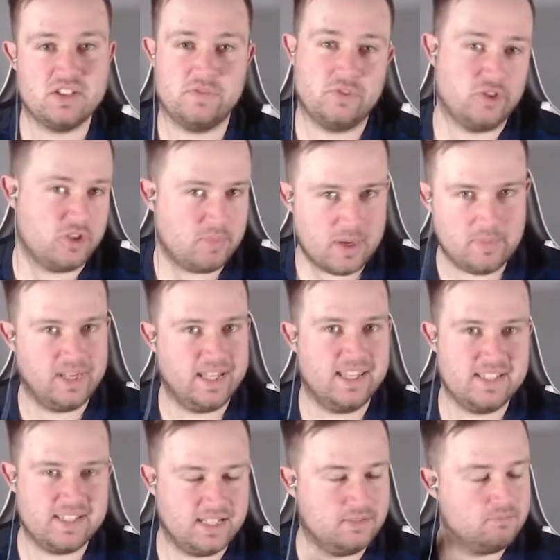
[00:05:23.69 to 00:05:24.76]
So if you've got your Premier
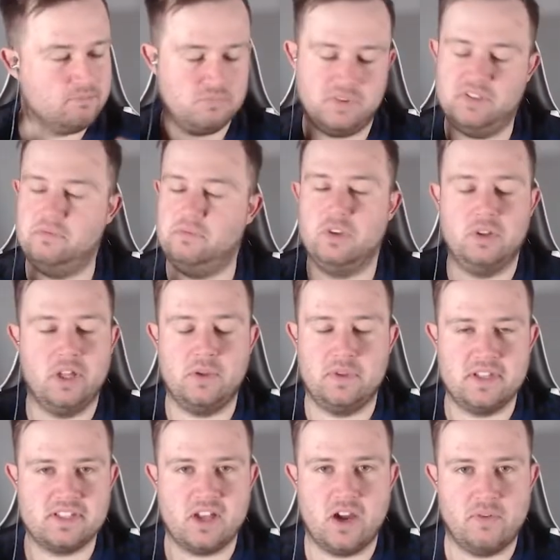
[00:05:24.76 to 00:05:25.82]
Leagues in, you'll know
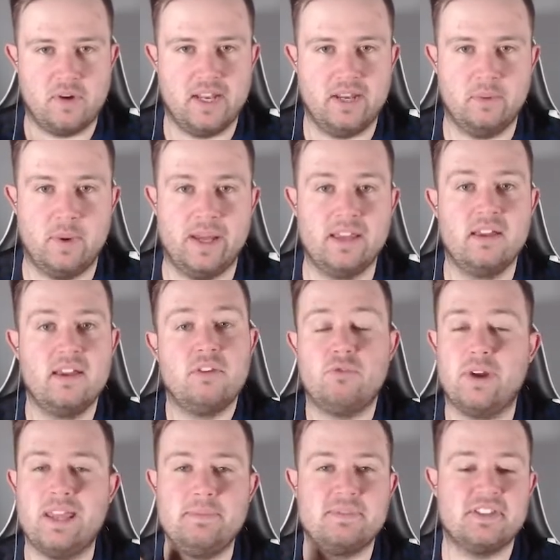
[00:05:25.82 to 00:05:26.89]
this guy right away.
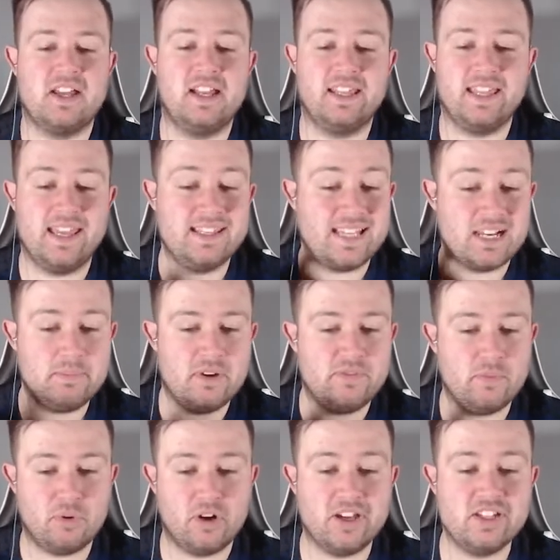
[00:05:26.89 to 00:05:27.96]
Raheem Sterling, he's had a bit of
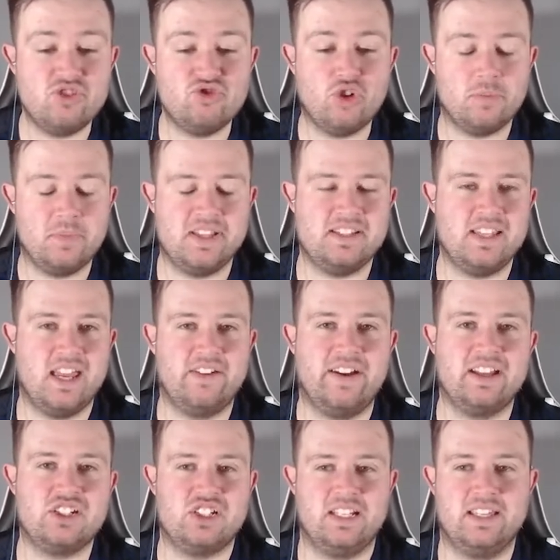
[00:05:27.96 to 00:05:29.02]
a price drop this year,
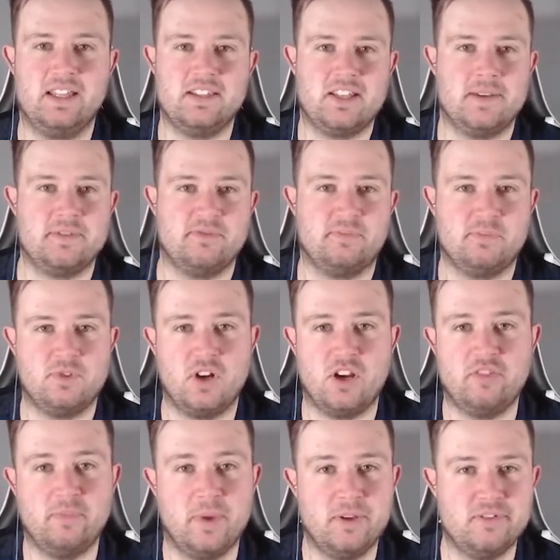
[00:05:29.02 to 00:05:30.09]
actually, in terms of
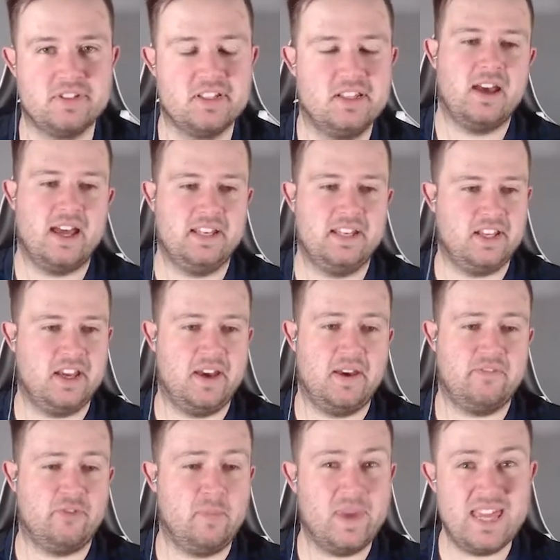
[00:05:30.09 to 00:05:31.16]
draft mode. And
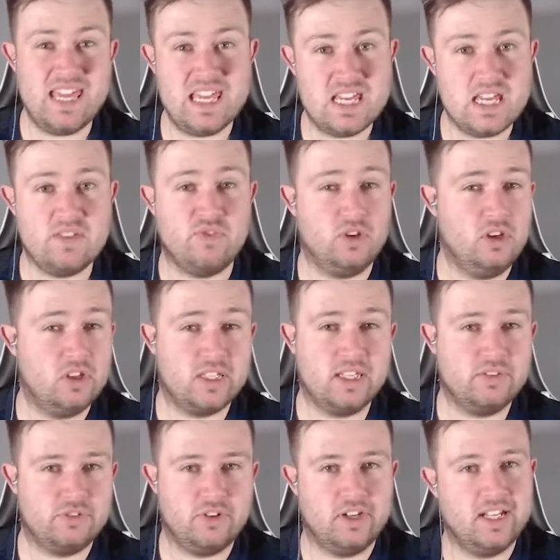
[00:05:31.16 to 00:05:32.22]
for me, if you're
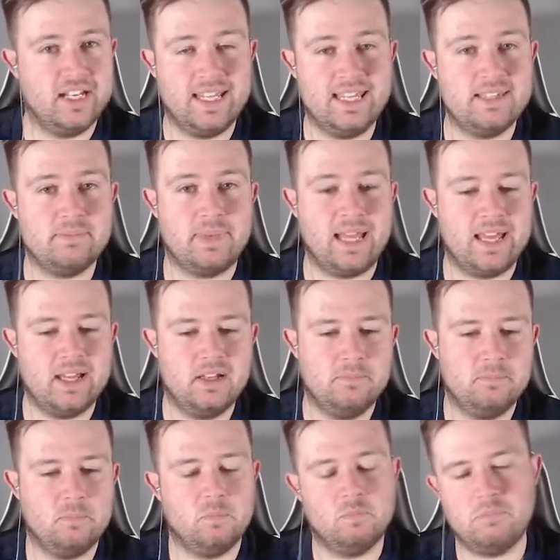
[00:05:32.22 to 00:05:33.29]
looking for an elite player,
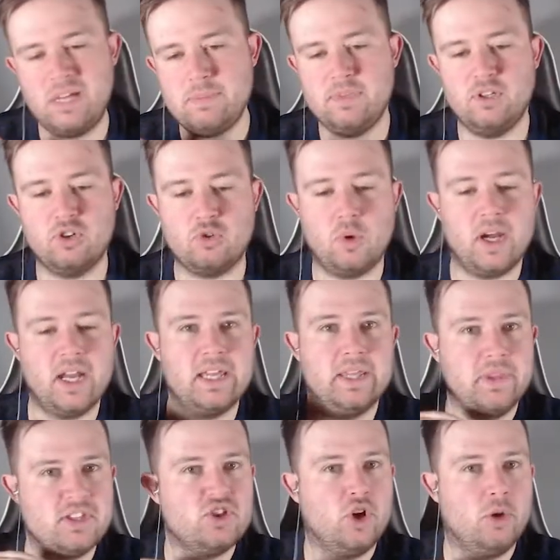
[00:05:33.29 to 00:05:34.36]
maybe not
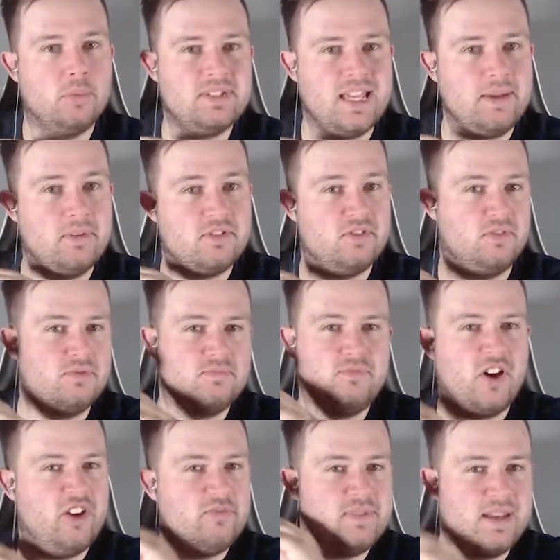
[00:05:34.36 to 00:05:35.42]
quite the top 10, sort of
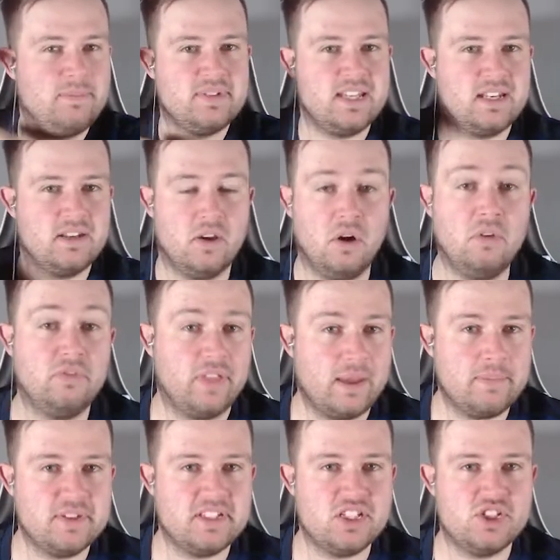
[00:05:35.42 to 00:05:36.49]
5, 10% of
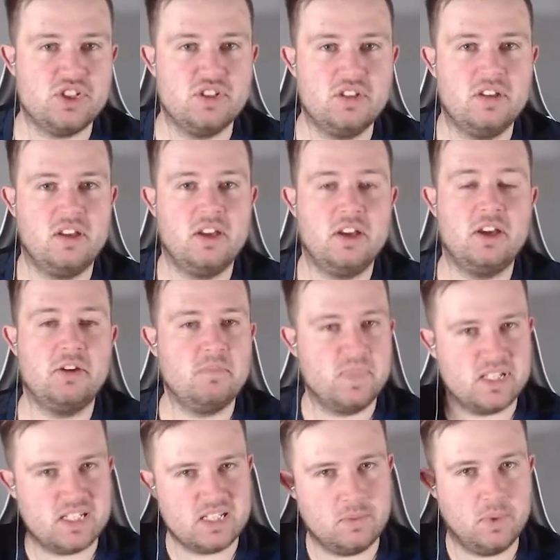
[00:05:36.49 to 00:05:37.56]
that position,
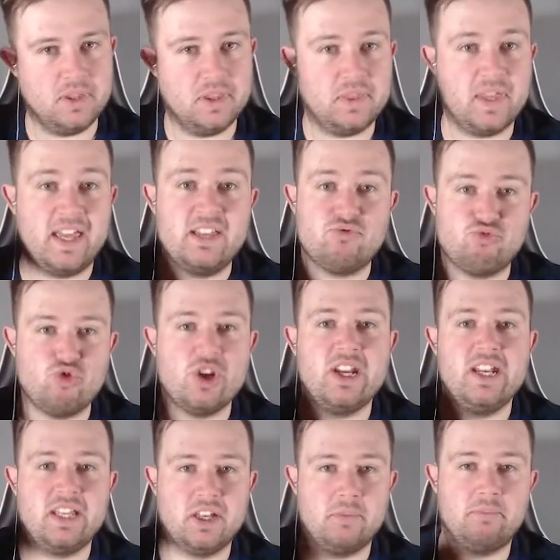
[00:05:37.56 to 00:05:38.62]
but someone that is
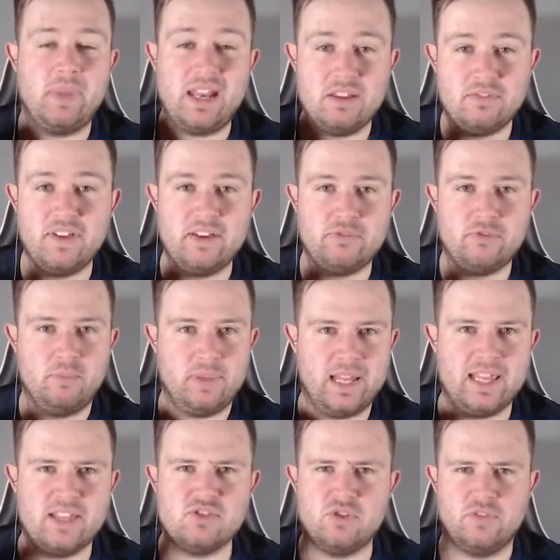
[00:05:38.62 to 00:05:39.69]
really going to benefit from
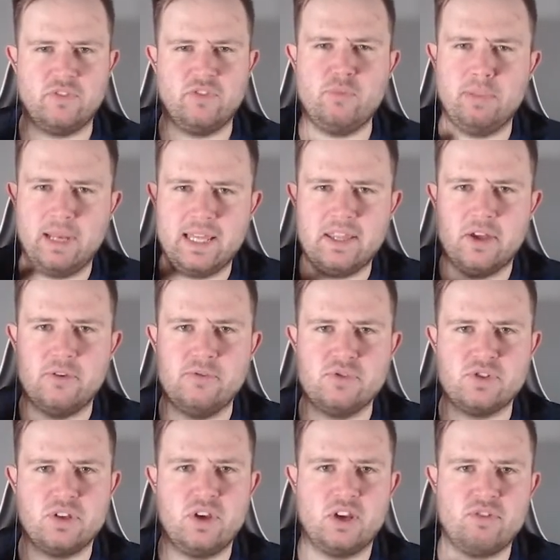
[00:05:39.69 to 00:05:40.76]
playing sort of, if you play
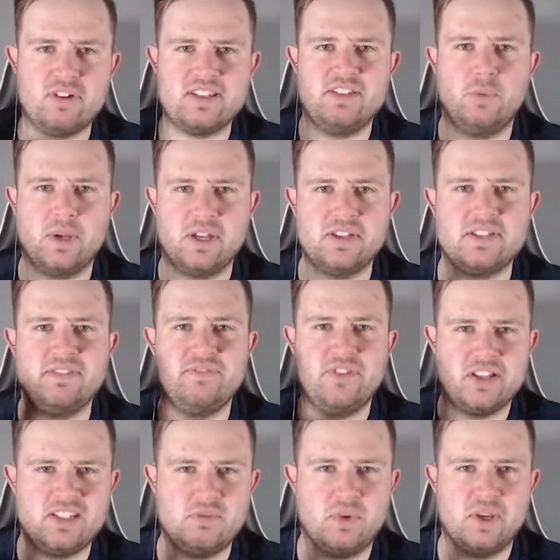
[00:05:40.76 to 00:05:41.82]
those aggressive wingers,
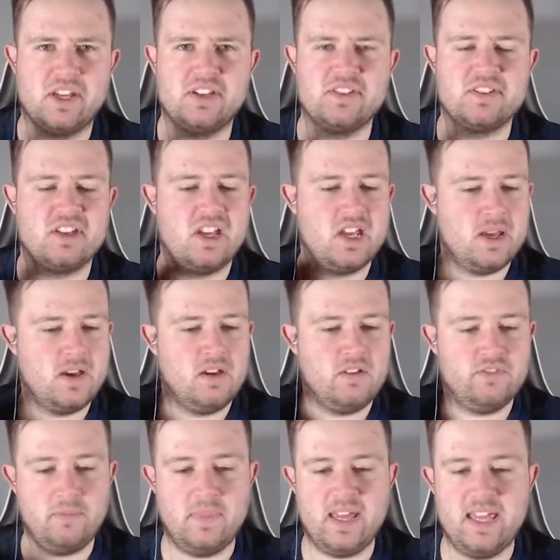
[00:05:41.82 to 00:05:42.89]
inverted wingers,
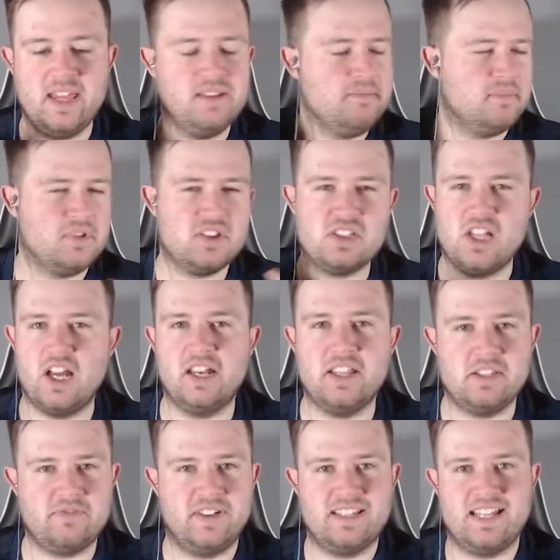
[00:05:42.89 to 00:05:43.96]
for me,
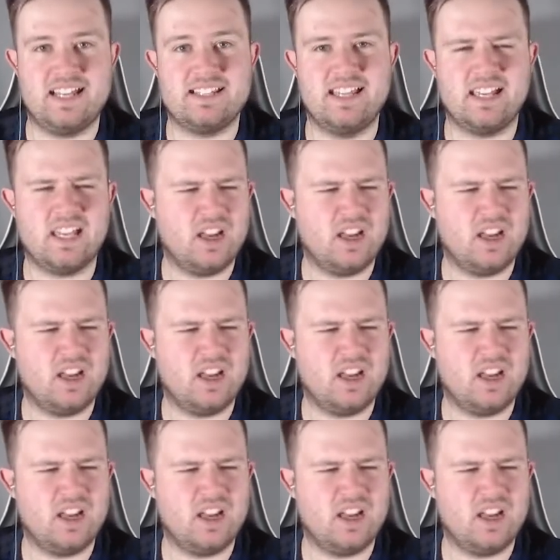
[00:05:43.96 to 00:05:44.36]
Sterling's fantastic.